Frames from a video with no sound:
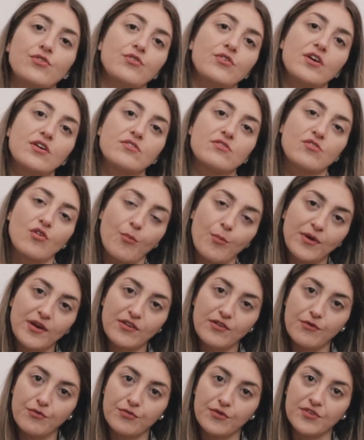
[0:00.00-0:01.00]
you get so many
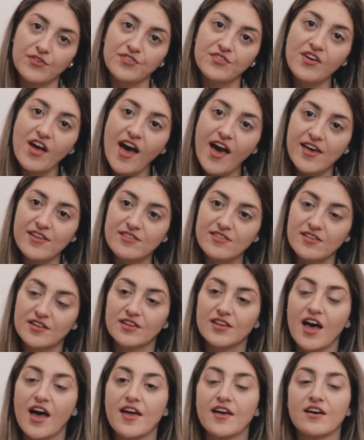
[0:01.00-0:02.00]
different rights,
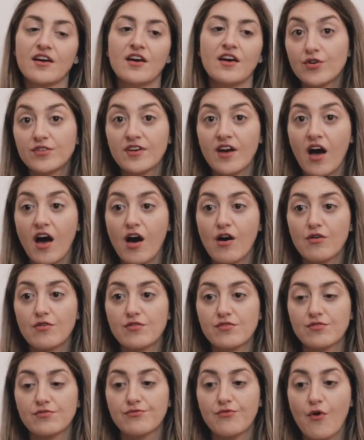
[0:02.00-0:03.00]
like 40
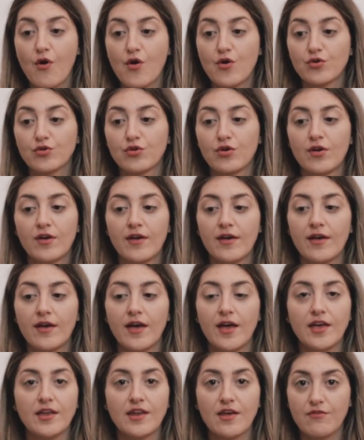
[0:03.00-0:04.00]
hours work,
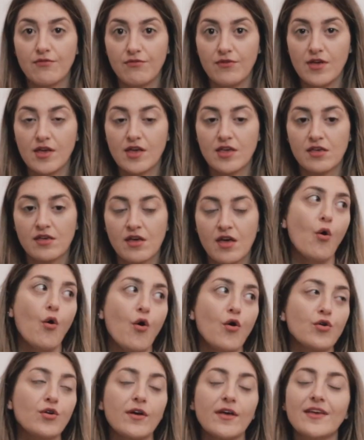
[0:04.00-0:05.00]
in a week
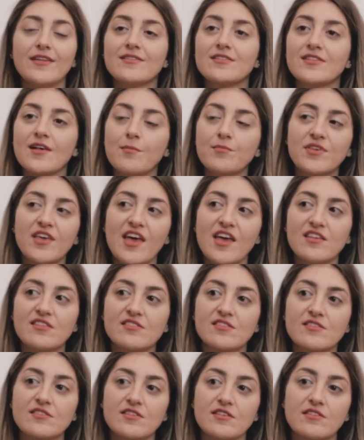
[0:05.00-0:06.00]
or in some
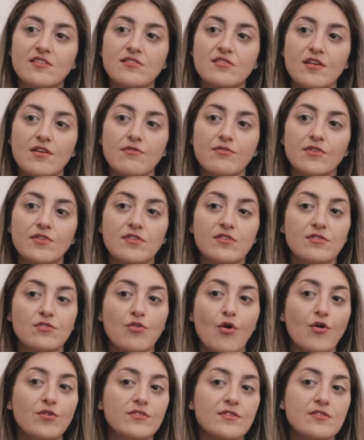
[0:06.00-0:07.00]
cases it is even
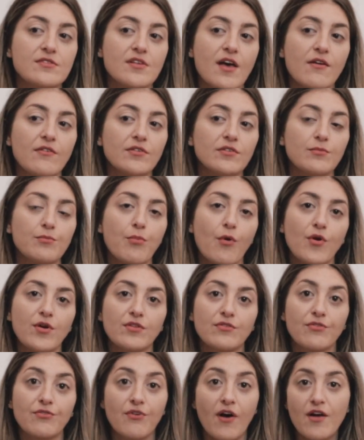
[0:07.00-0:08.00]

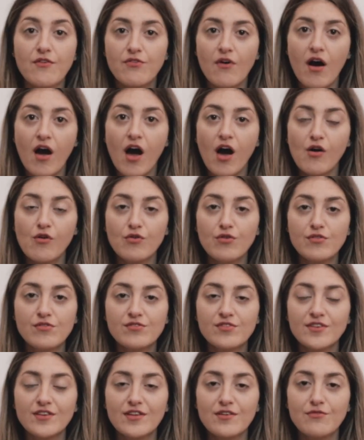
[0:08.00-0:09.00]
37.5
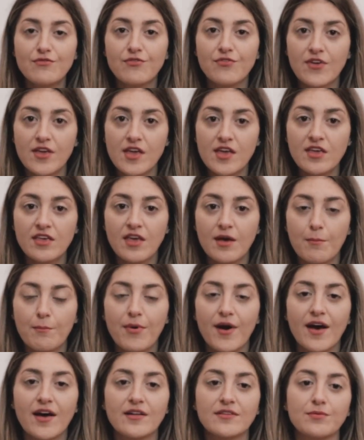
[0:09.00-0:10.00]
hours in a week
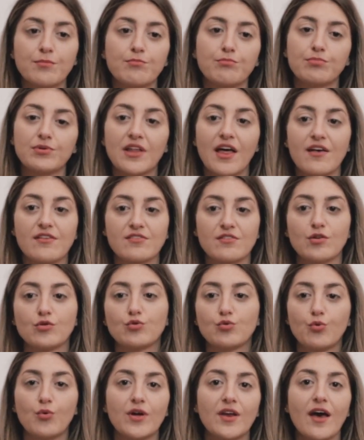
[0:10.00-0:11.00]
but plus
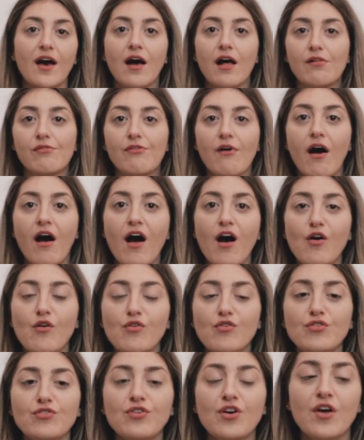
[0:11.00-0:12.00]
two and a half
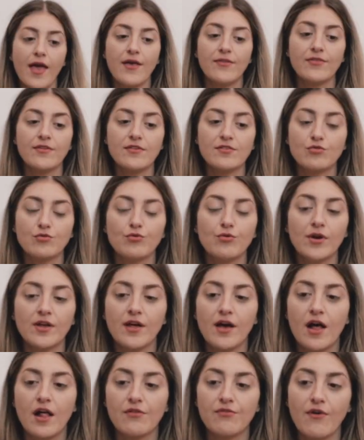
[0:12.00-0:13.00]
hour and these two and
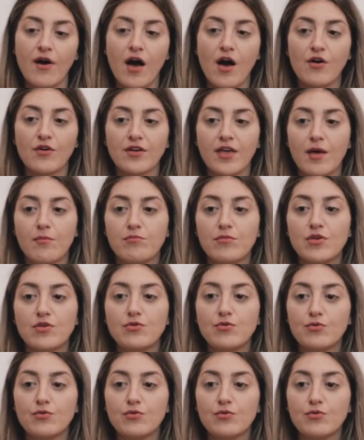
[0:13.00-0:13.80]
a half hour can be